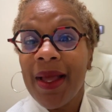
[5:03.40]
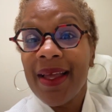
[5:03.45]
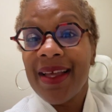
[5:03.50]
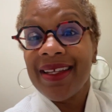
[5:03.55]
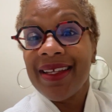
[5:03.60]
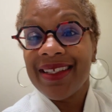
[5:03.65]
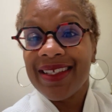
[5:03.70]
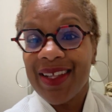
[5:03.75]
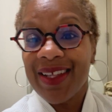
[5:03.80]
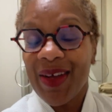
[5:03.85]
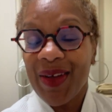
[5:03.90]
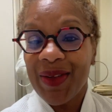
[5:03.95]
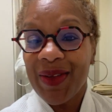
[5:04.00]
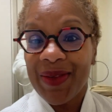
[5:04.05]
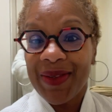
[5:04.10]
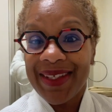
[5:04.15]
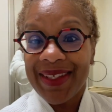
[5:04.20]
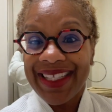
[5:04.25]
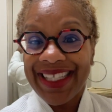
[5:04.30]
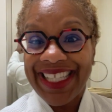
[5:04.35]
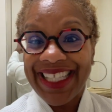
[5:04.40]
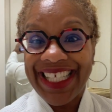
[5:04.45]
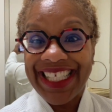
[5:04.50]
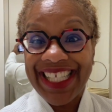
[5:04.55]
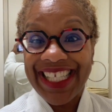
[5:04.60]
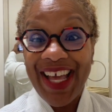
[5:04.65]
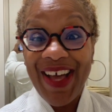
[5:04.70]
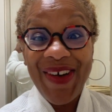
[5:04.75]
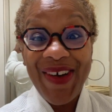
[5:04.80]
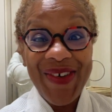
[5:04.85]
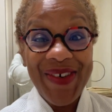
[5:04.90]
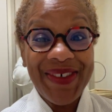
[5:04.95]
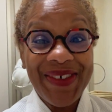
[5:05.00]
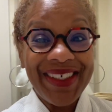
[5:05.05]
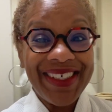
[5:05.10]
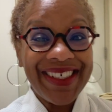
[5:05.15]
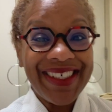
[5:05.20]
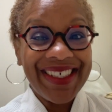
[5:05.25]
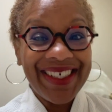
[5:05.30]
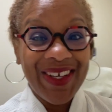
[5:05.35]
So let's go.
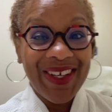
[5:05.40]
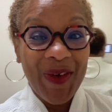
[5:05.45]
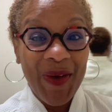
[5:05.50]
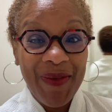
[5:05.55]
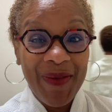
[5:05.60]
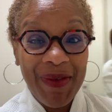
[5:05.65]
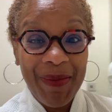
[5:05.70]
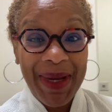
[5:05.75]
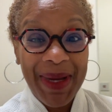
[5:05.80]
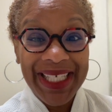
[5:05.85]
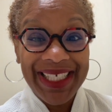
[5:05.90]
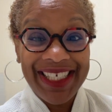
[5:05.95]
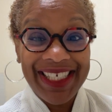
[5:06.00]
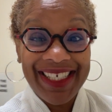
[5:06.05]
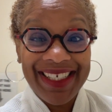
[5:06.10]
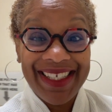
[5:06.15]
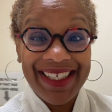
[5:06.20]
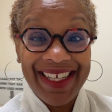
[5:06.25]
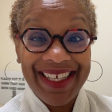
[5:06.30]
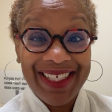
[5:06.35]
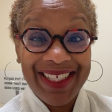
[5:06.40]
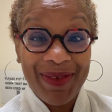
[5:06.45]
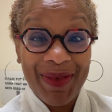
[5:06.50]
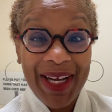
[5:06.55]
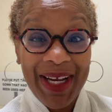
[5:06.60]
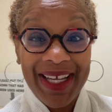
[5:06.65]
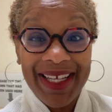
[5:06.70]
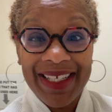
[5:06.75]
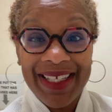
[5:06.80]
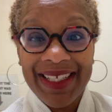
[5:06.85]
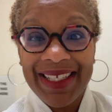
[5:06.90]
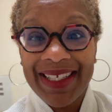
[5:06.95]
Going for my chest x-rays.